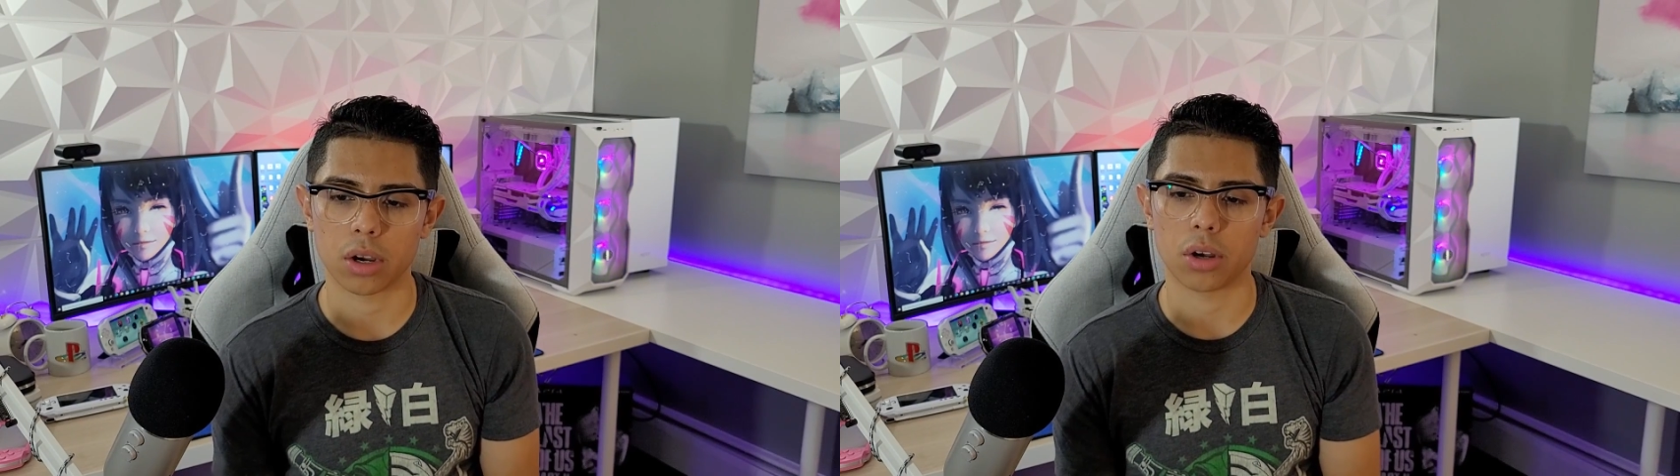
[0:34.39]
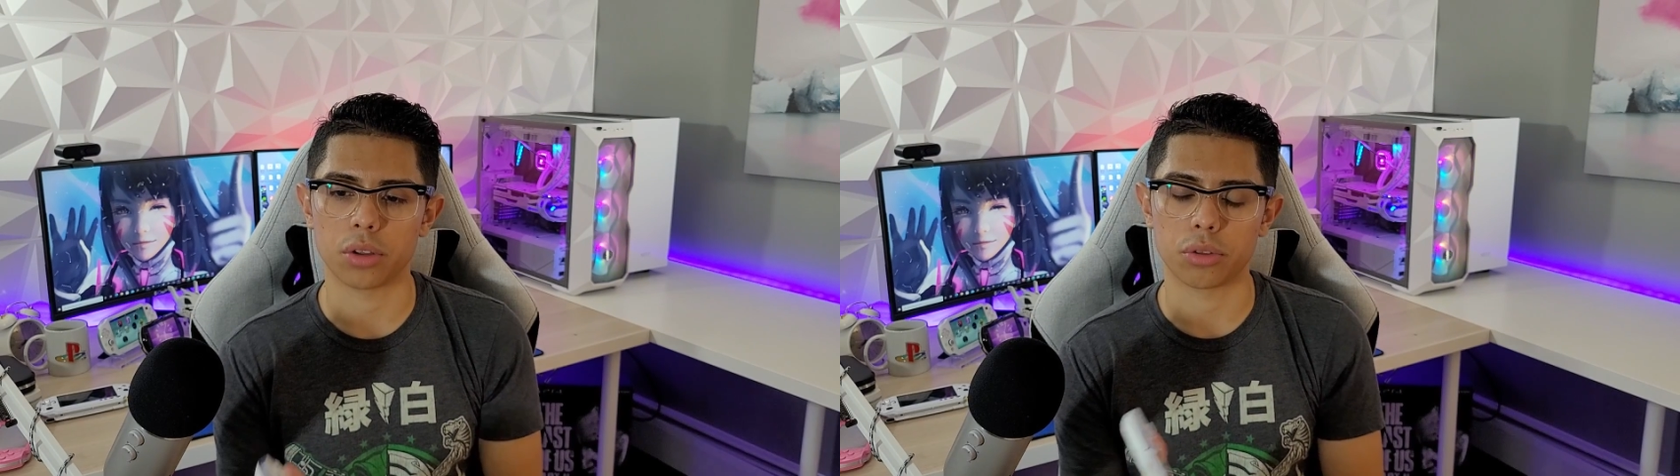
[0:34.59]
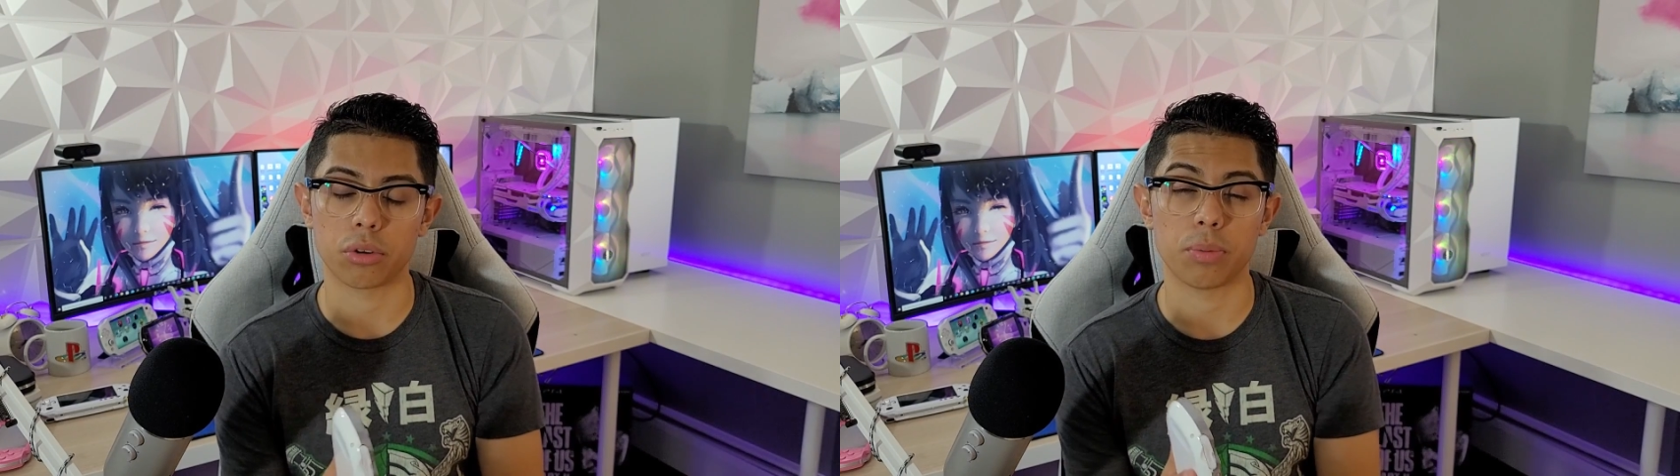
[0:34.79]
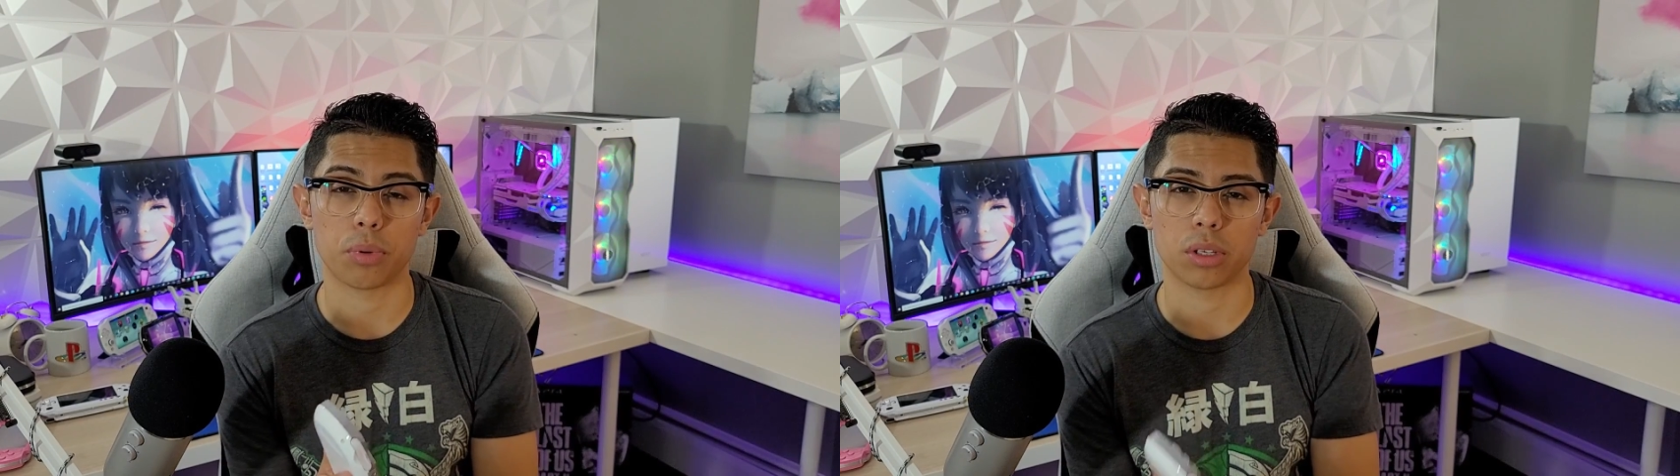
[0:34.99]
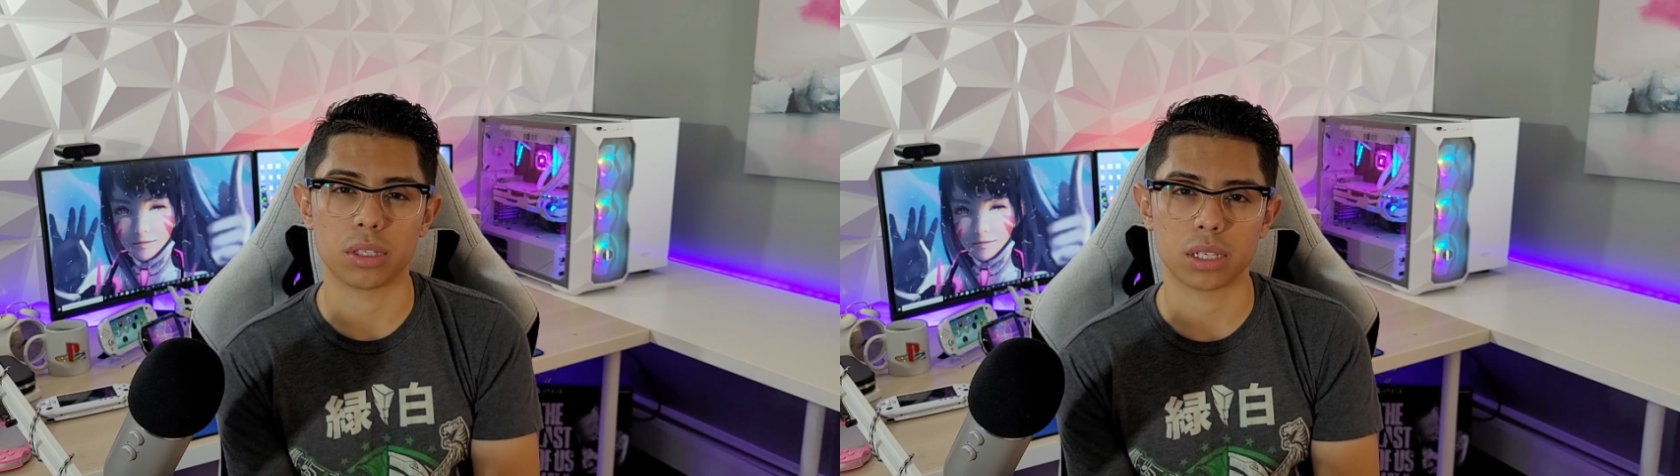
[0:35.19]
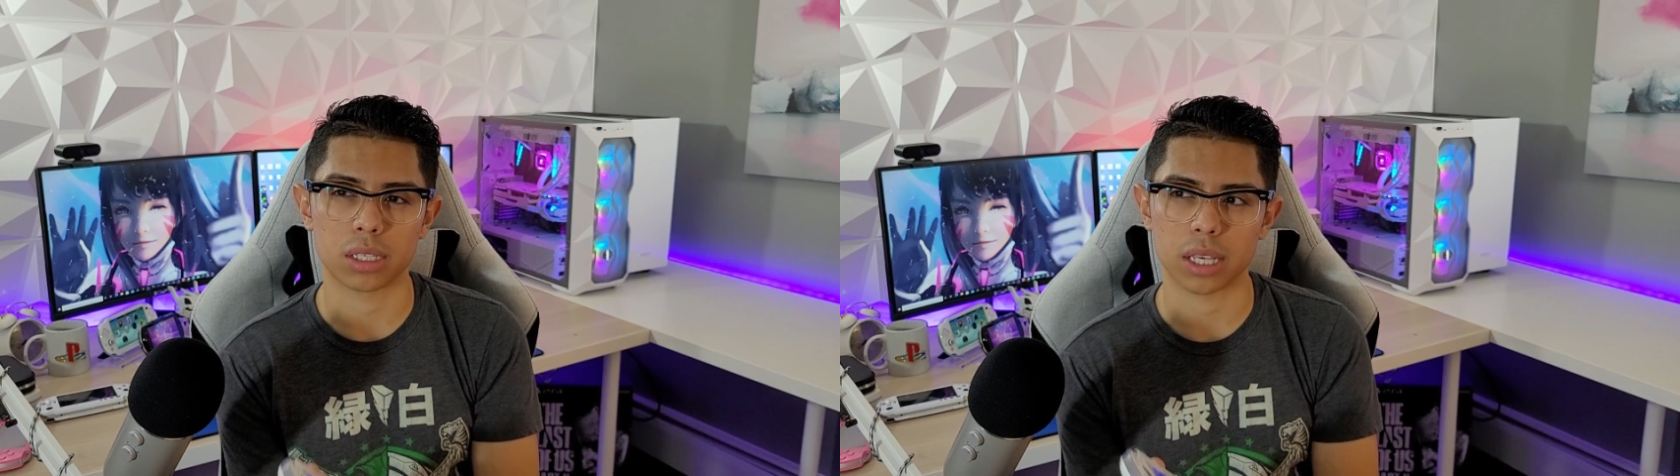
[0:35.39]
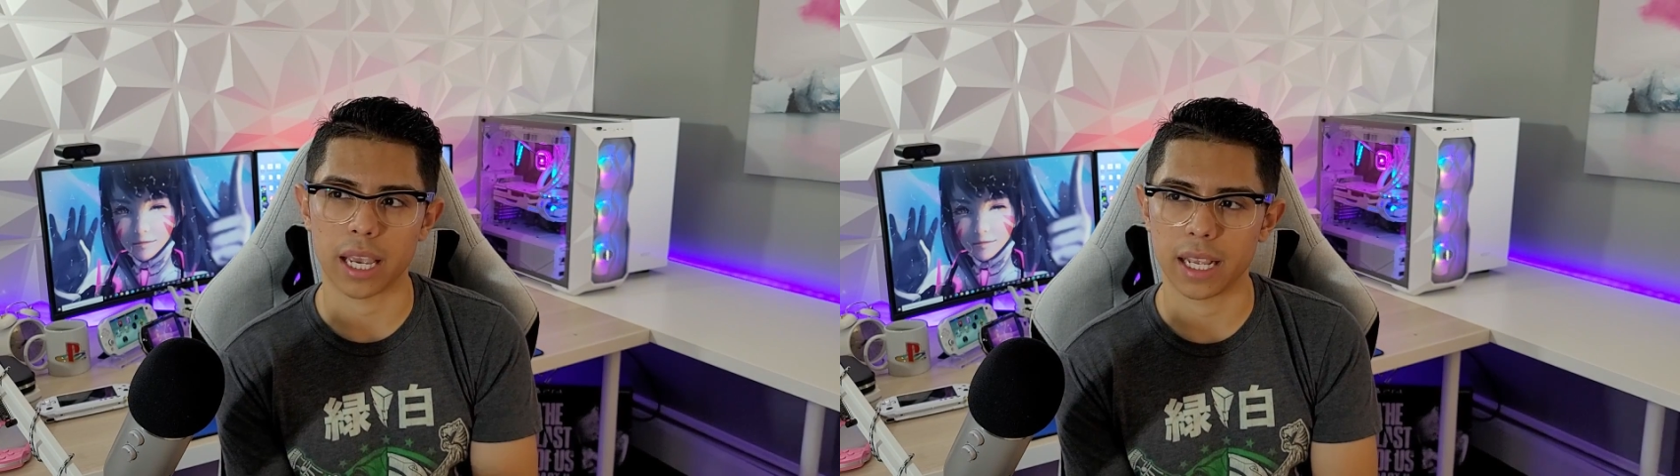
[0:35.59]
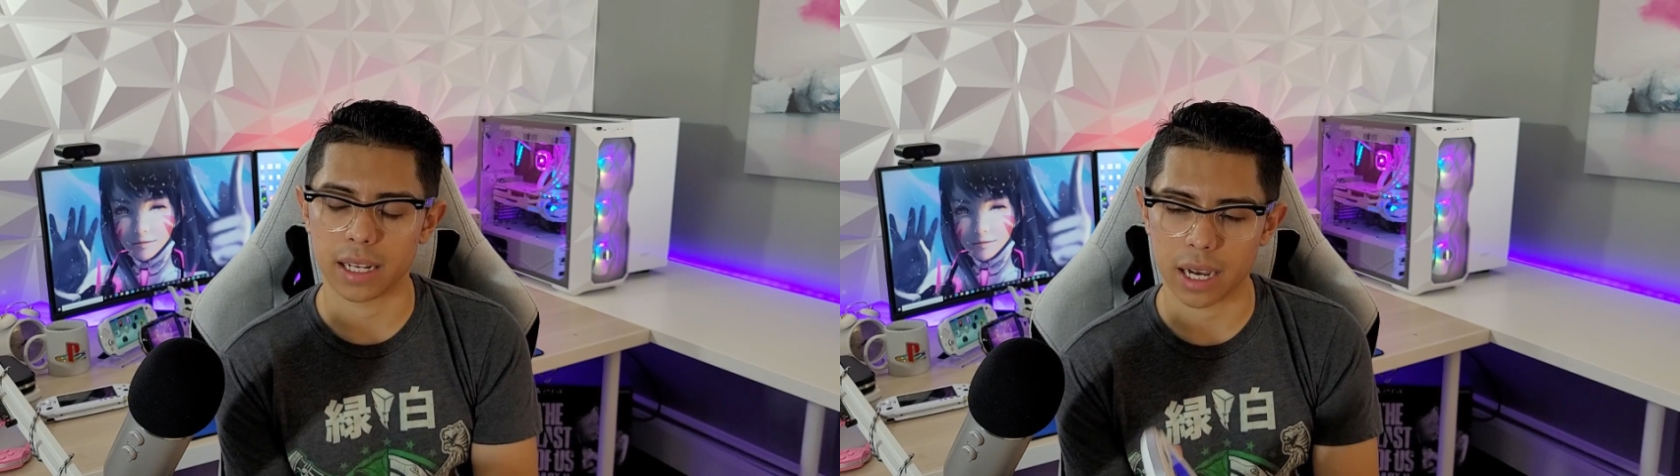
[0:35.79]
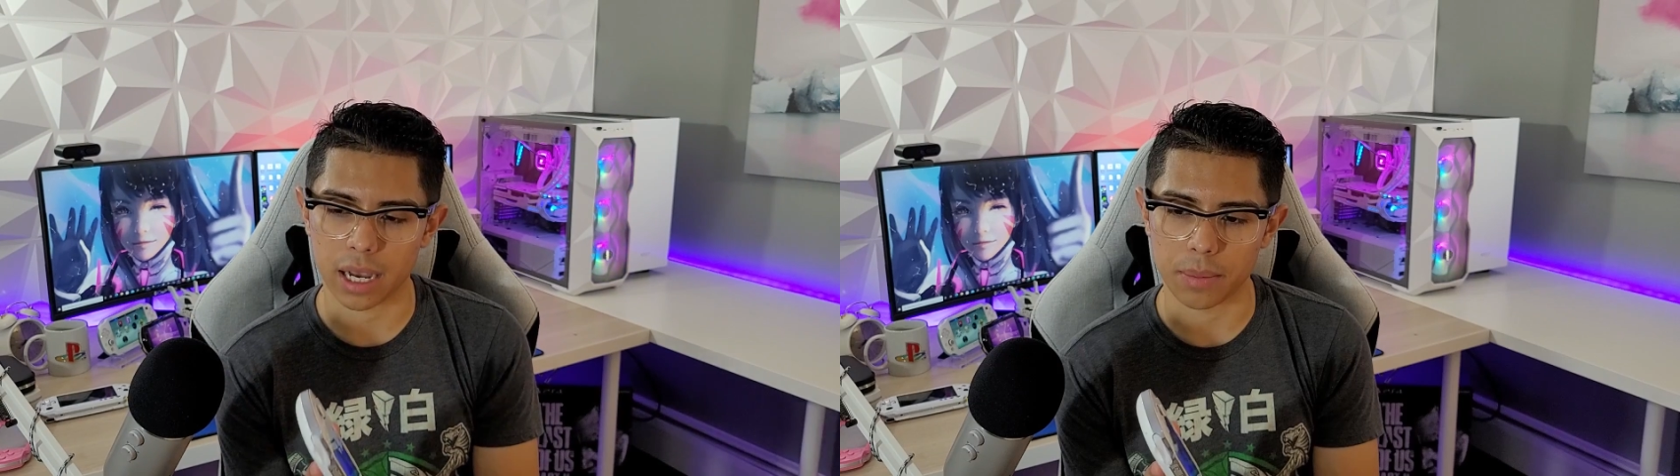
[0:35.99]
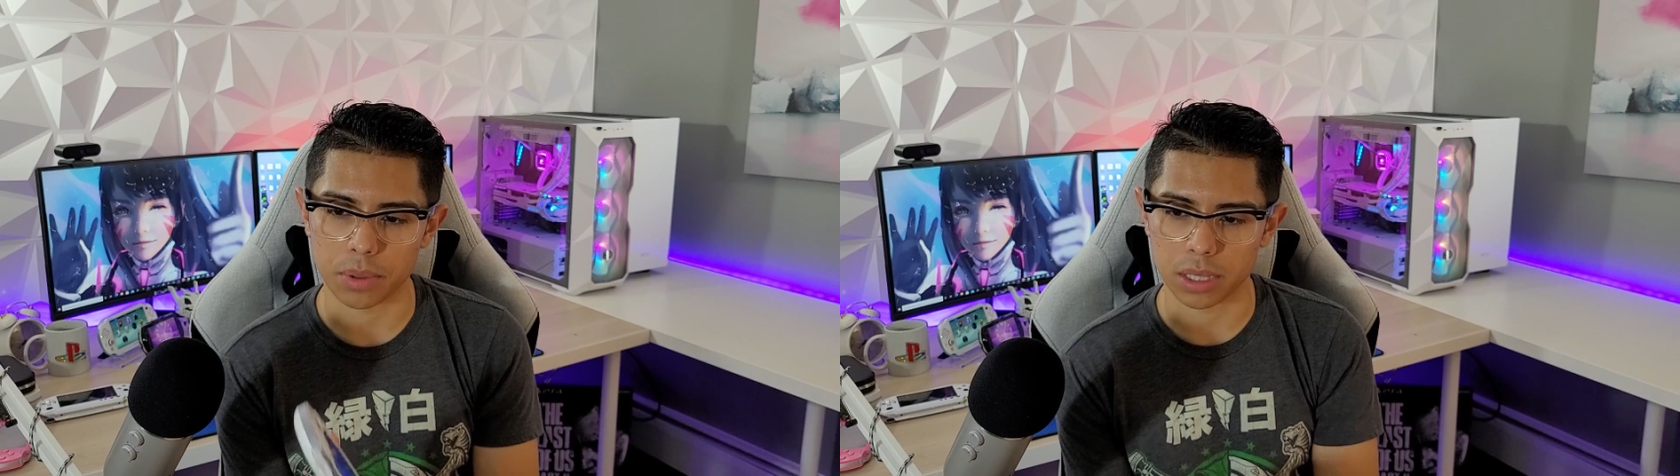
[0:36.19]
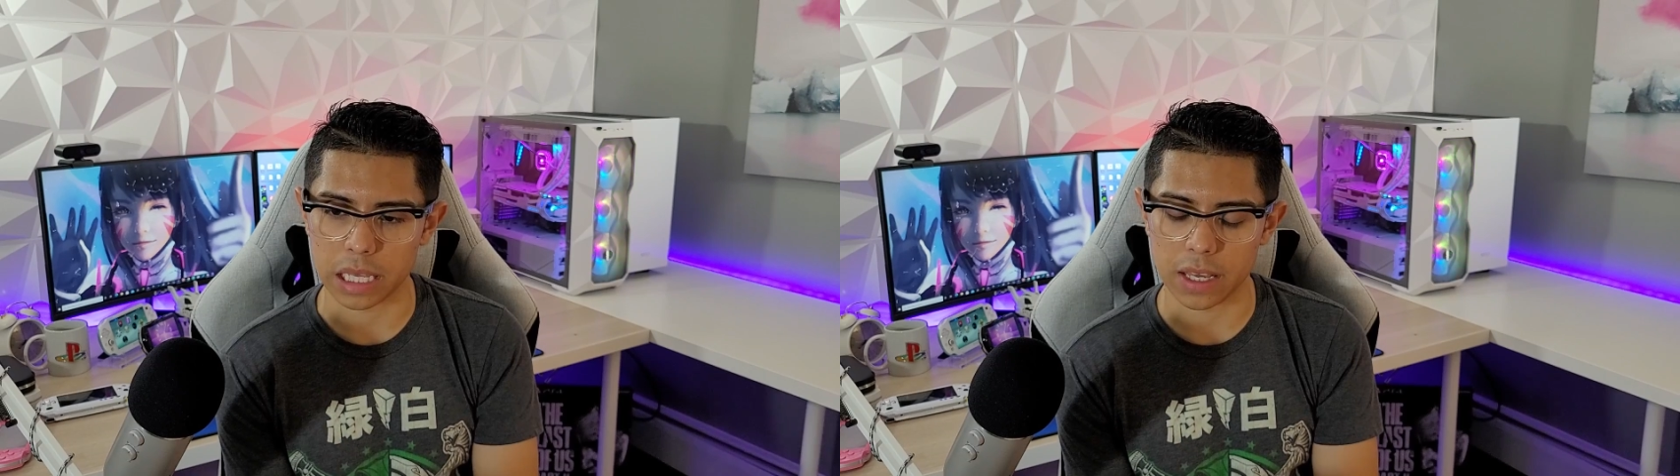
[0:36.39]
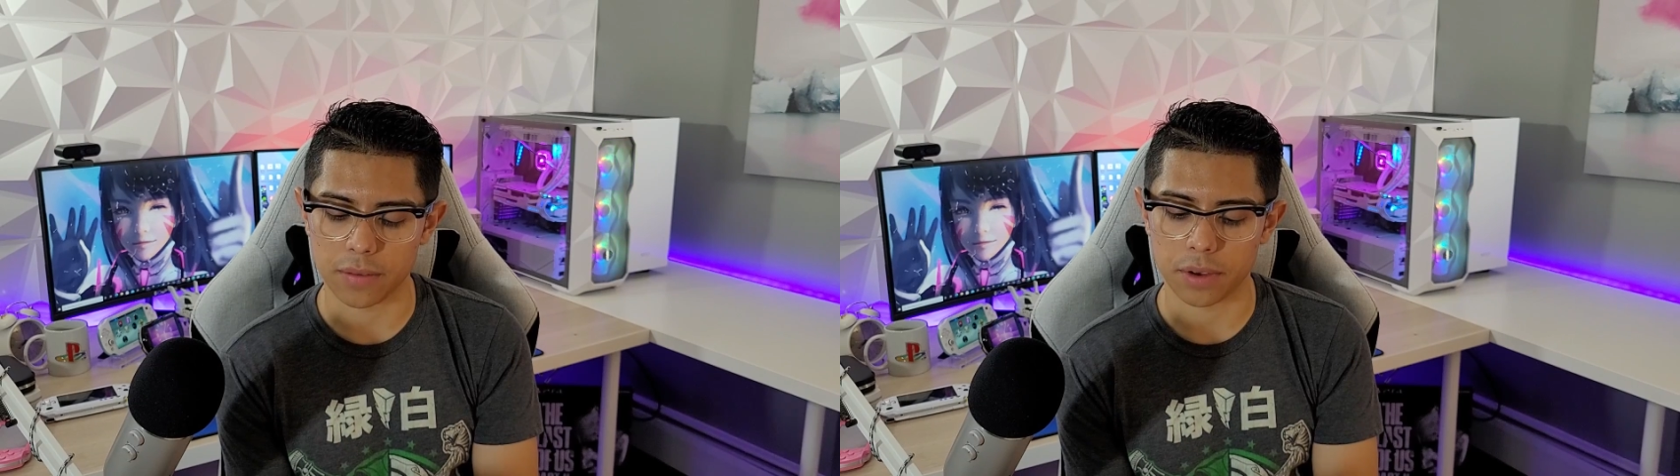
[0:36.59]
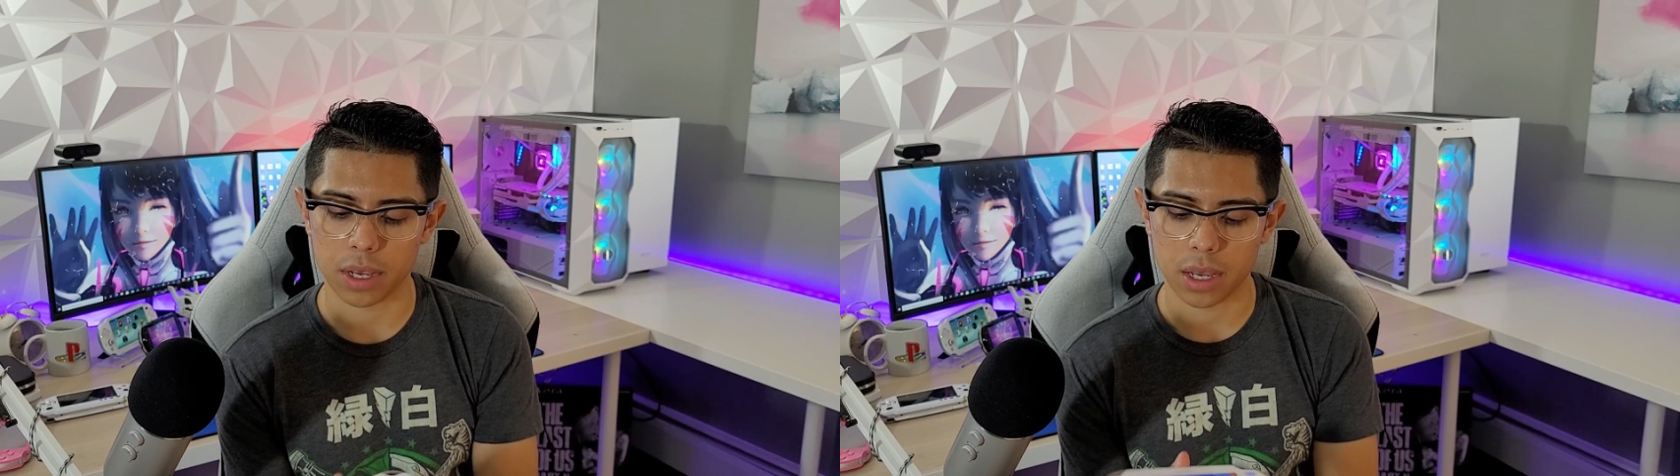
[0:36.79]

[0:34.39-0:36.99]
on 3.68, I believe